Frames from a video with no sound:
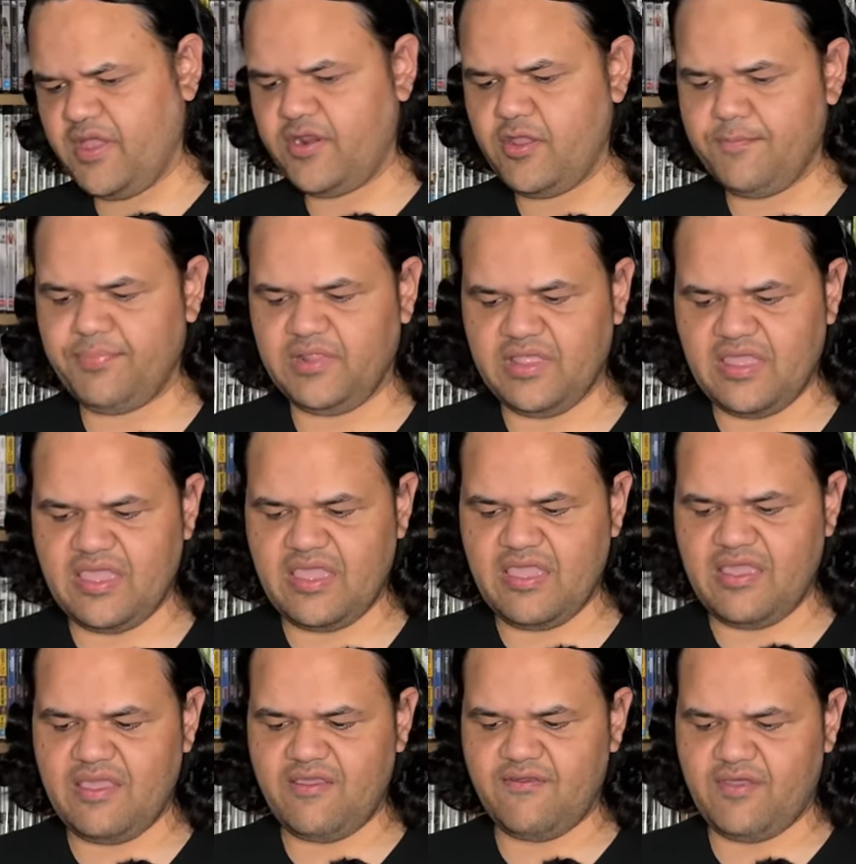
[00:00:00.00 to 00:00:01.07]
I don't
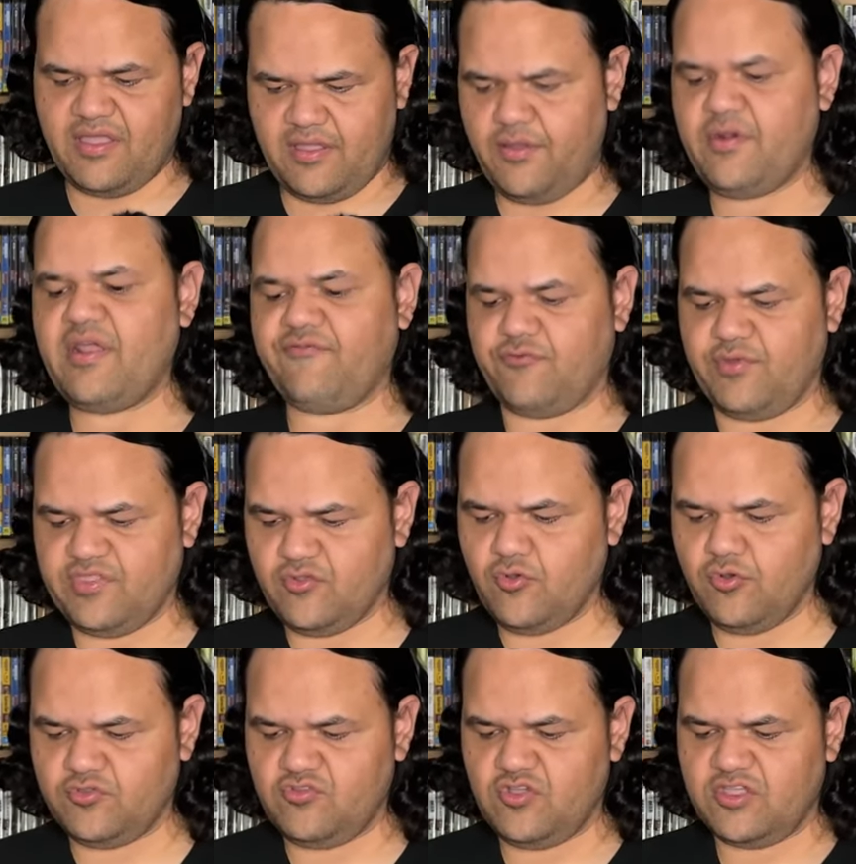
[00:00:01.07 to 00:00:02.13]
believe, I would have to read the
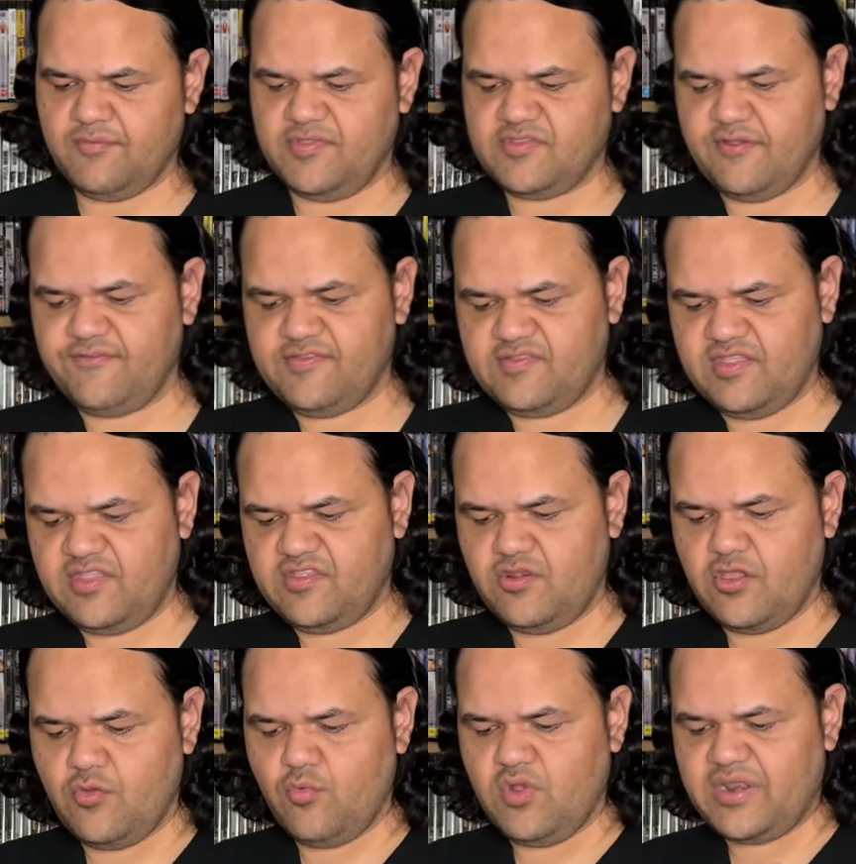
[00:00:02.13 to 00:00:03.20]
court documents, obviously,
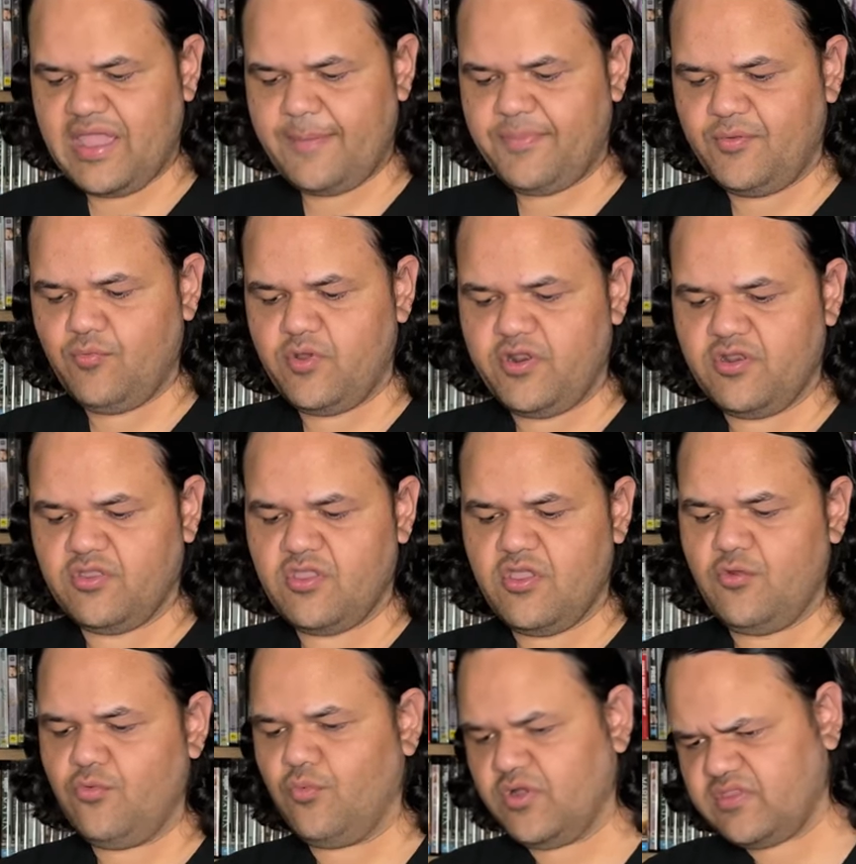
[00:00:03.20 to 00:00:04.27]
to know what happened, what had
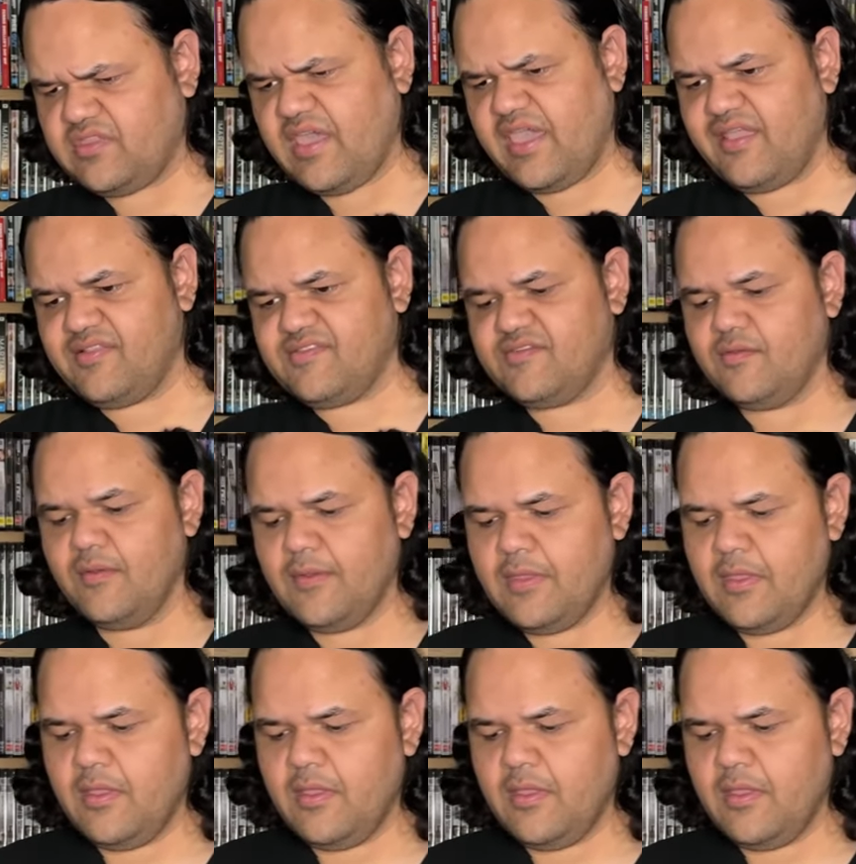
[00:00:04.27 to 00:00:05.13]
occurred, what dates.